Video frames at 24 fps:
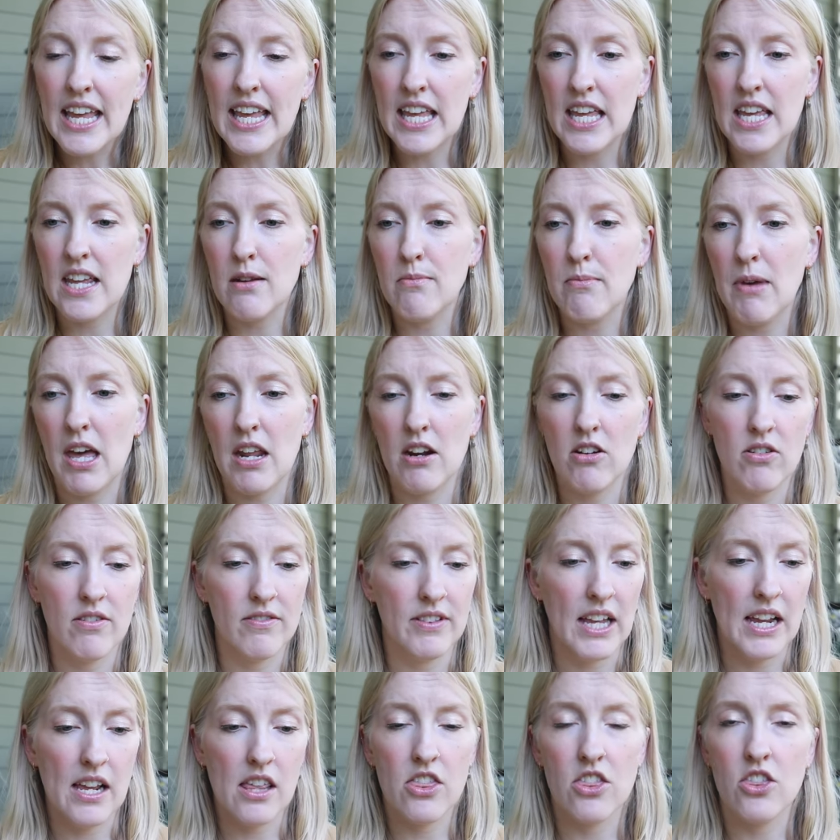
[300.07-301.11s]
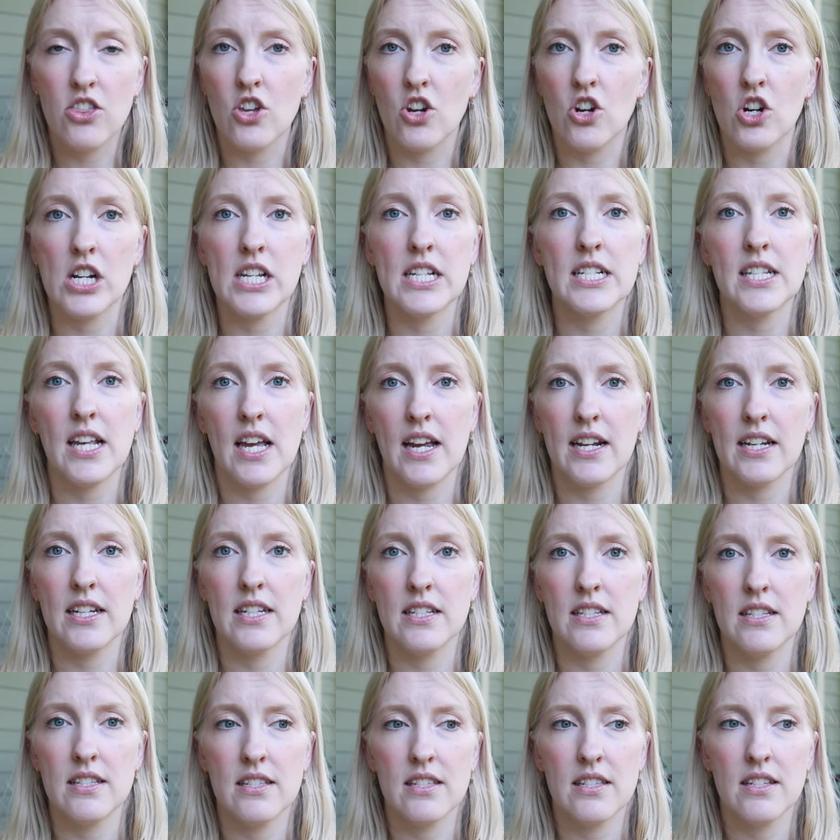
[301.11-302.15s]
in a matter of like 30
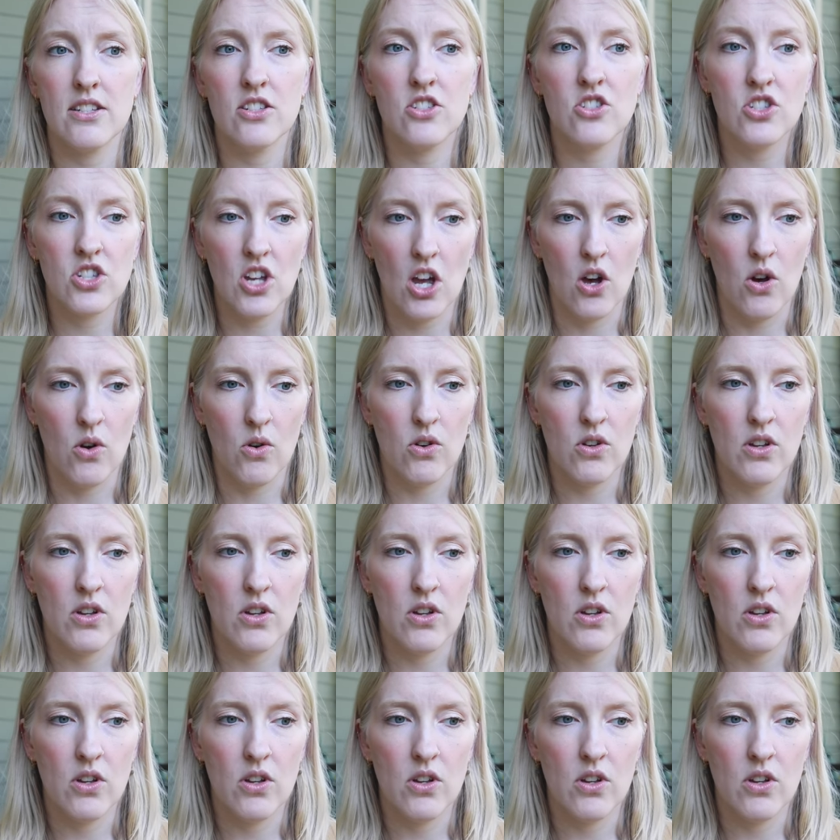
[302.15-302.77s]
seconds. So